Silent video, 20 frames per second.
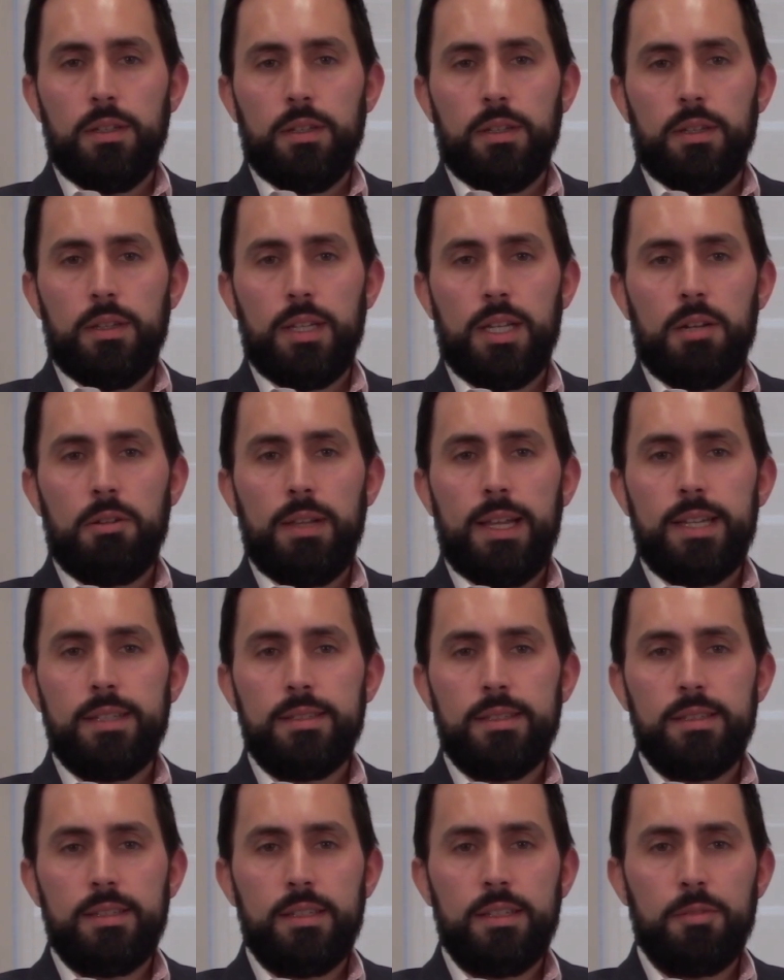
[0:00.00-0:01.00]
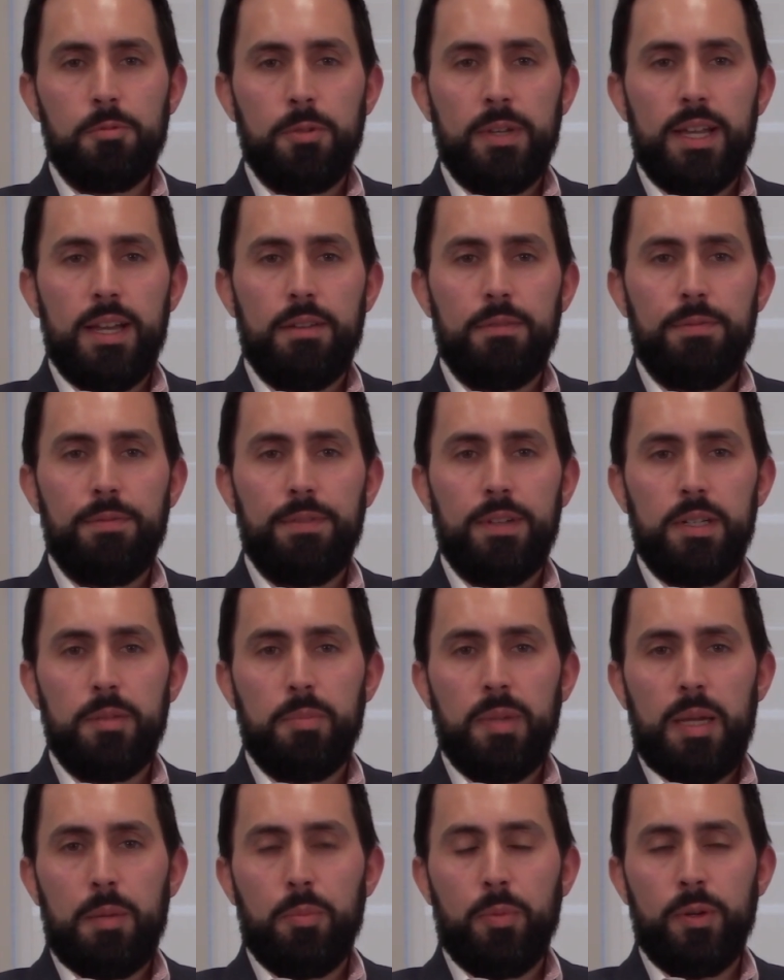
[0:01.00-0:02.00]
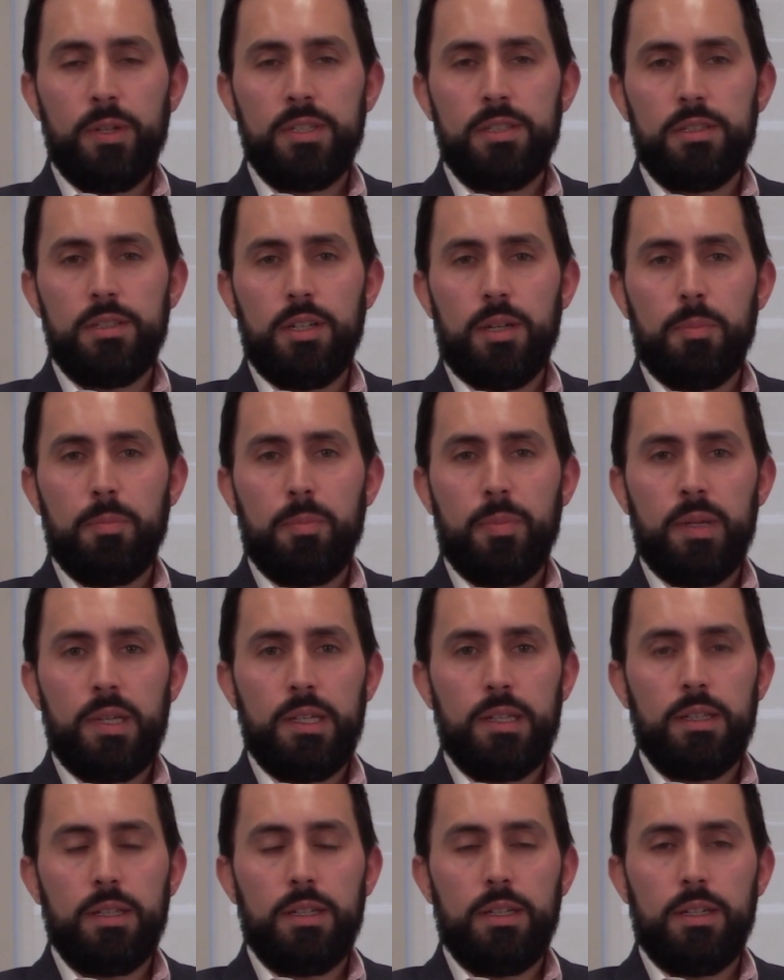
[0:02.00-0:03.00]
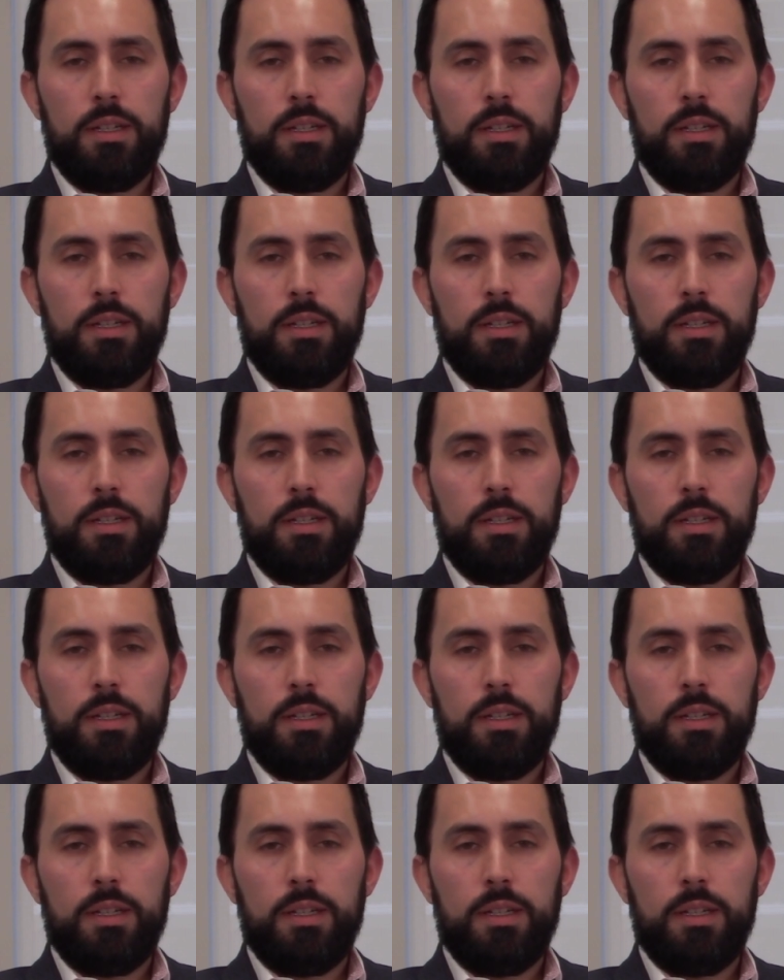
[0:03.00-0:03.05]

Now, lastly, we have Philippe Lapointe's top pick.